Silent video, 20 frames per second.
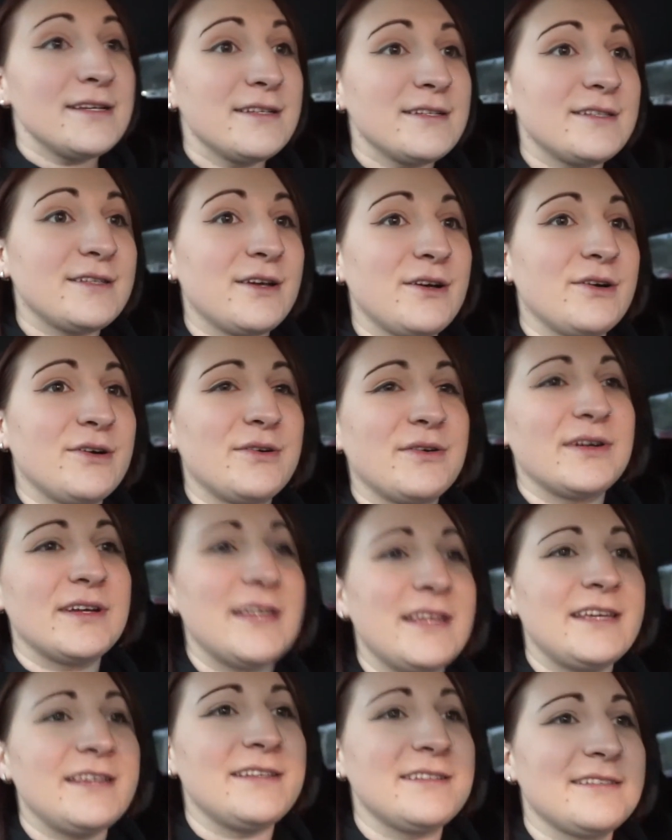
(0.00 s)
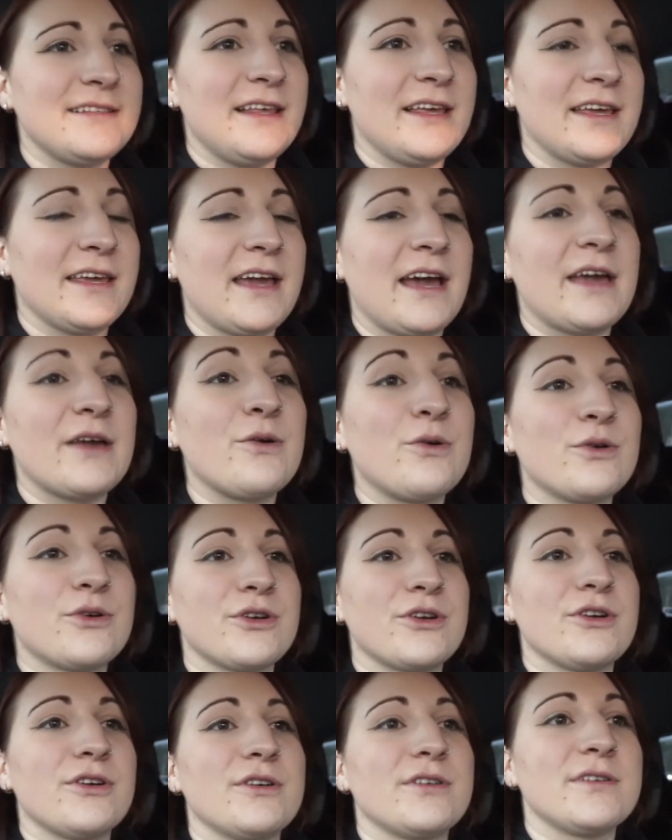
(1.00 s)
So he's like, I
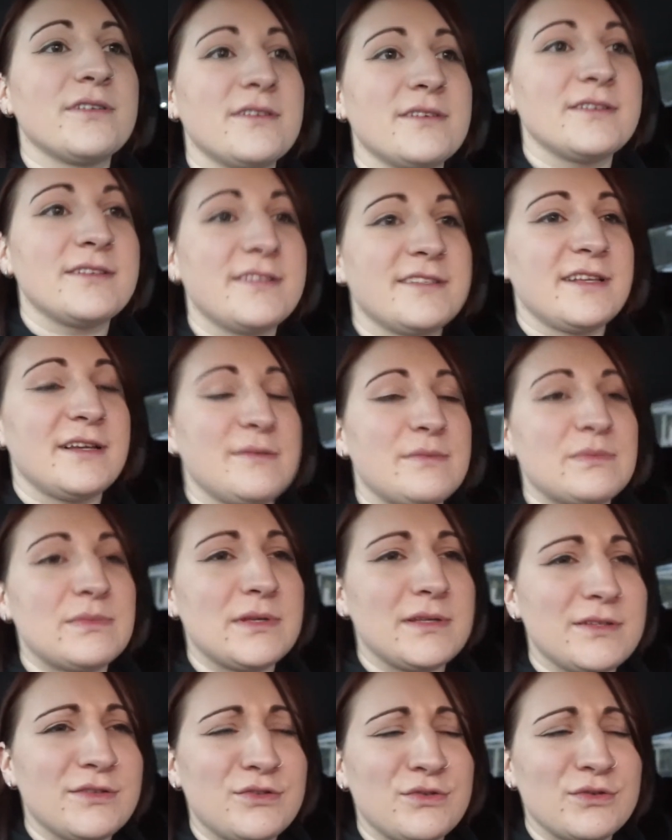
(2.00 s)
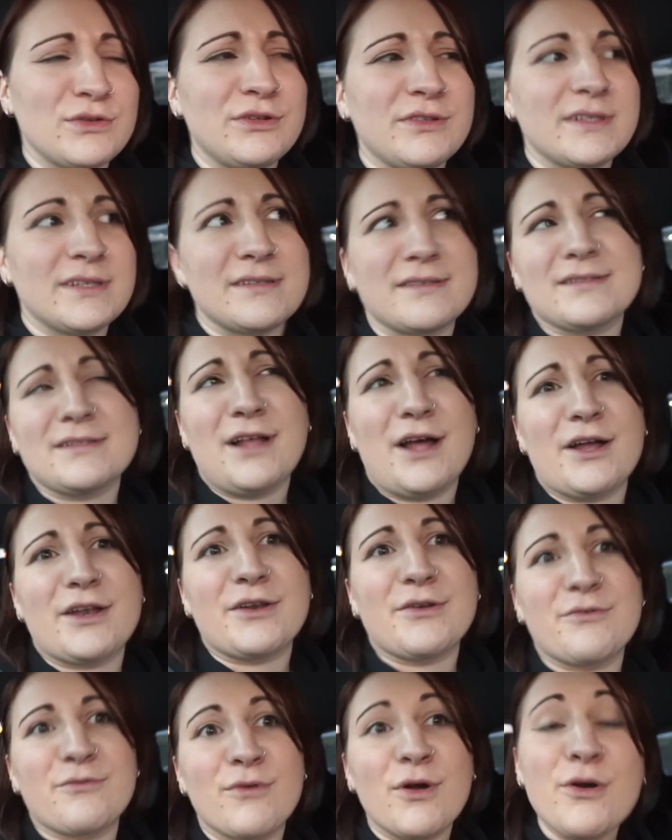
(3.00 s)
ordered some drilled and
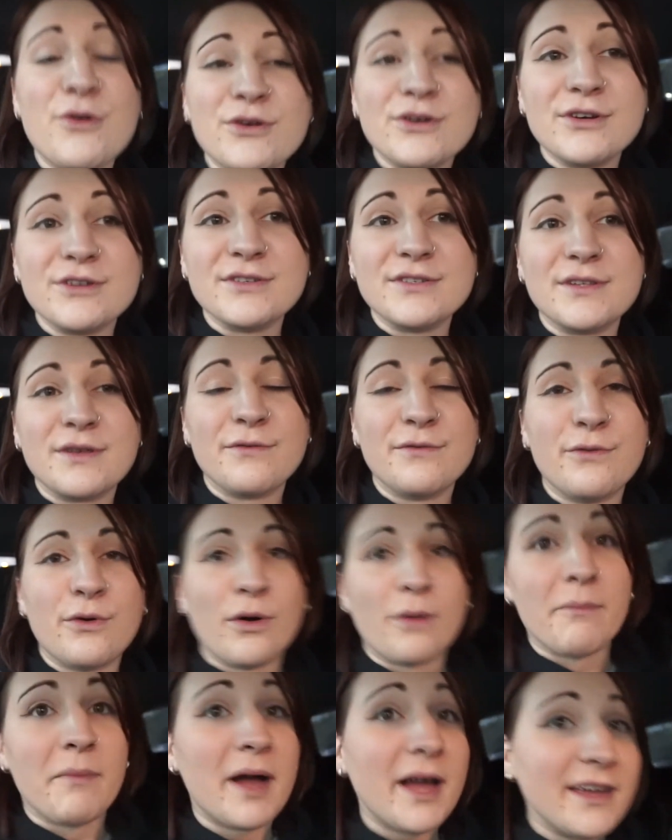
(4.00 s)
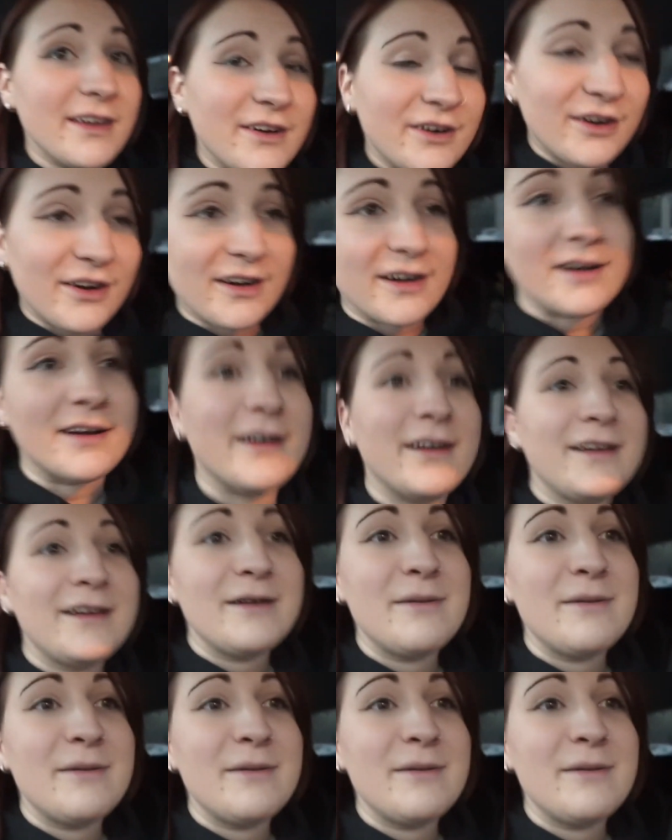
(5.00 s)
slotted rotors for my car,